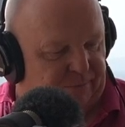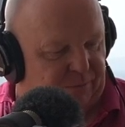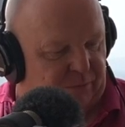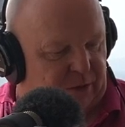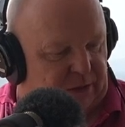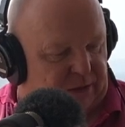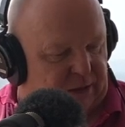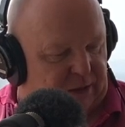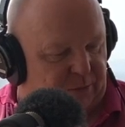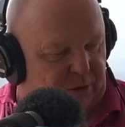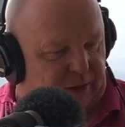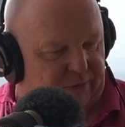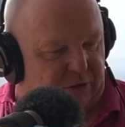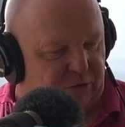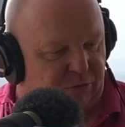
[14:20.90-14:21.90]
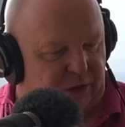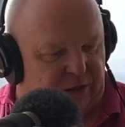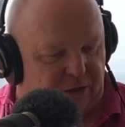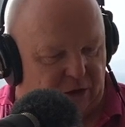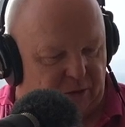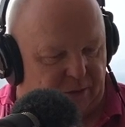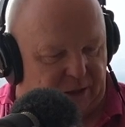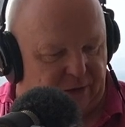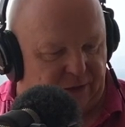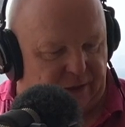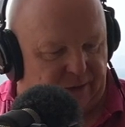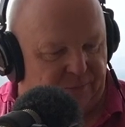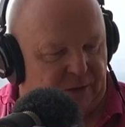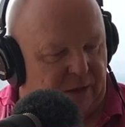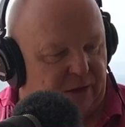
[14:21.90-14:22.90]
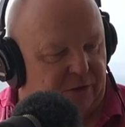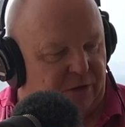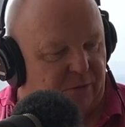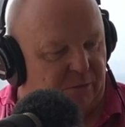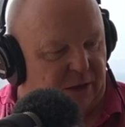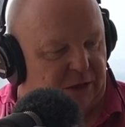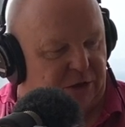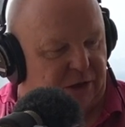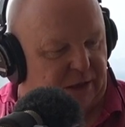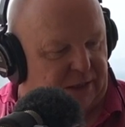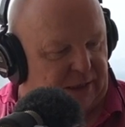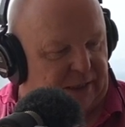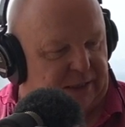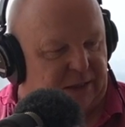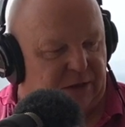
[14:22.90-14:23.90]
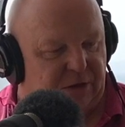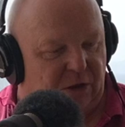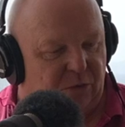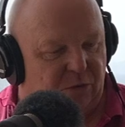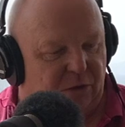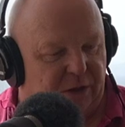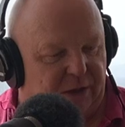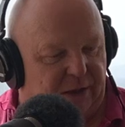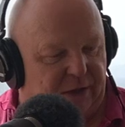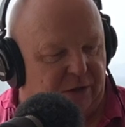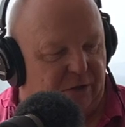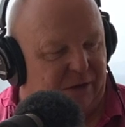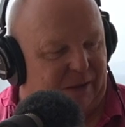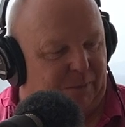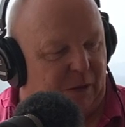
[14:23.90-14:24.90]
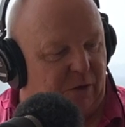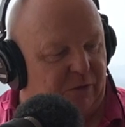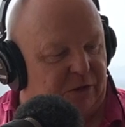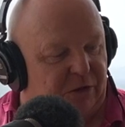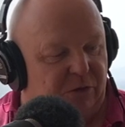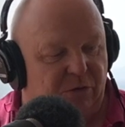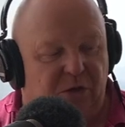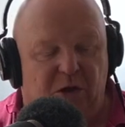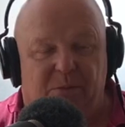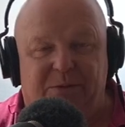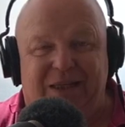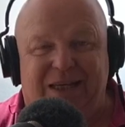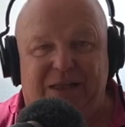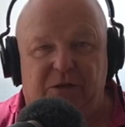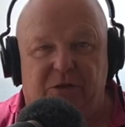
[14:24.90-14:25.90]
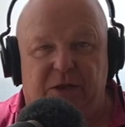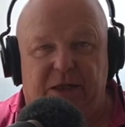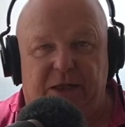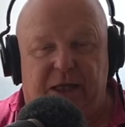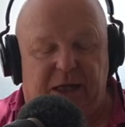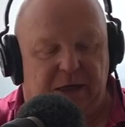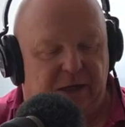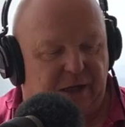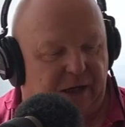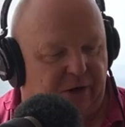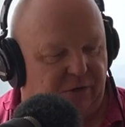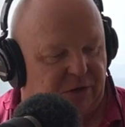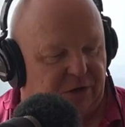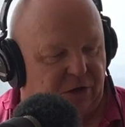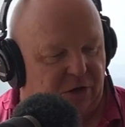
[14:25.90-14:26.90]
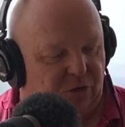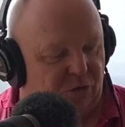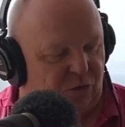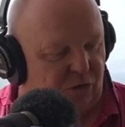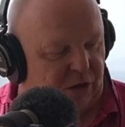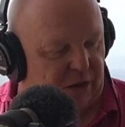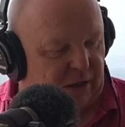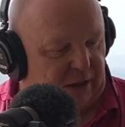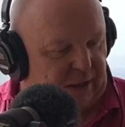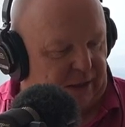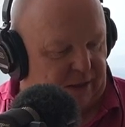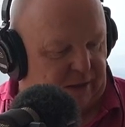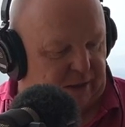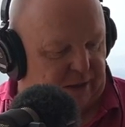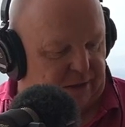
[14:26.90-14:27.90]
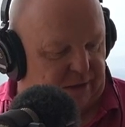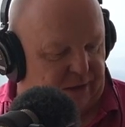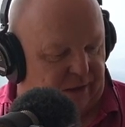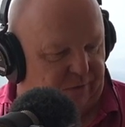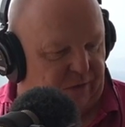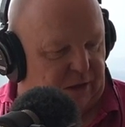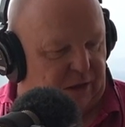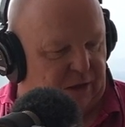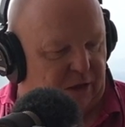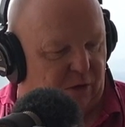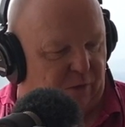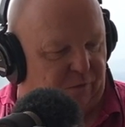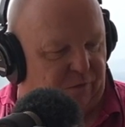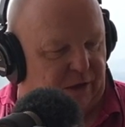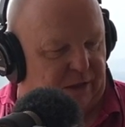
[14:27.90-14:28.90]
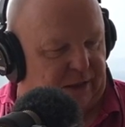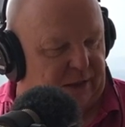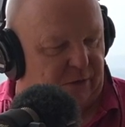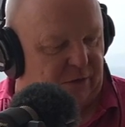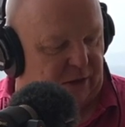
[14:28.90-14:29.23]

But we'd have to read all about that. So my translator's not working, so nip over to gobiernodecanarias.org and see if you can go and find out